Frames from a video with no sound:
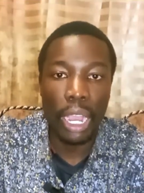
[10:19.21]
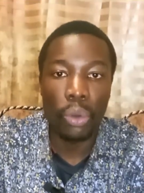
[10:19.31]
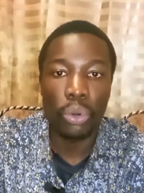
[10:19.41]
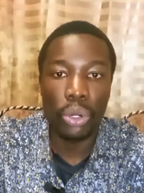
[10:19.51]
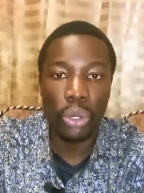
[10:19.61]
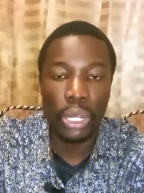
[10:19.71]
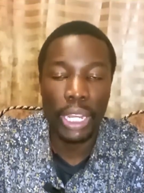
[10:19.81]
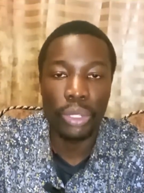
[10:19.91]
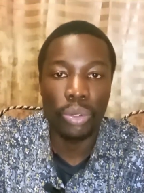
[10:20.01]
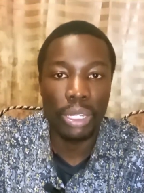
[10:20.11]
how long
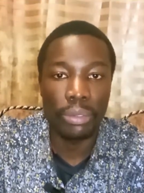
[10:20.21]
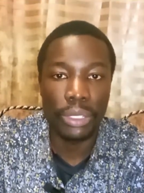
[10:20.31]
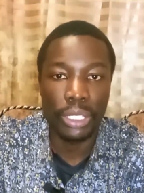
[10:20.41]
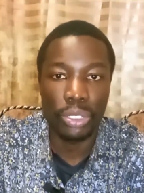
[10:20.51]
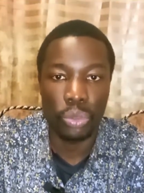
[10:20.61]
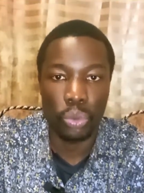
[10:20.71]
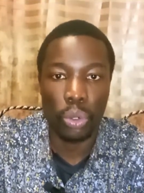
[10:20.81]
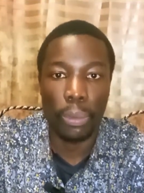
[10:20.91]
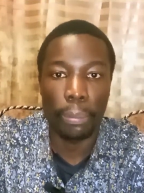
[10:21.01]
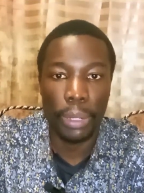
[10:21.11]
are you leaving it to
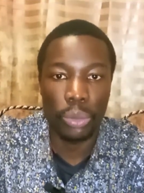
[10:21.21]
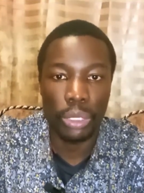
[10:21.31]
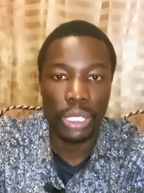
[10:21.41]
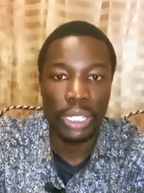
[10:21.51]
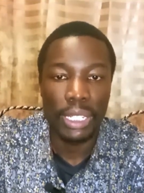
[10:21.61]
compound.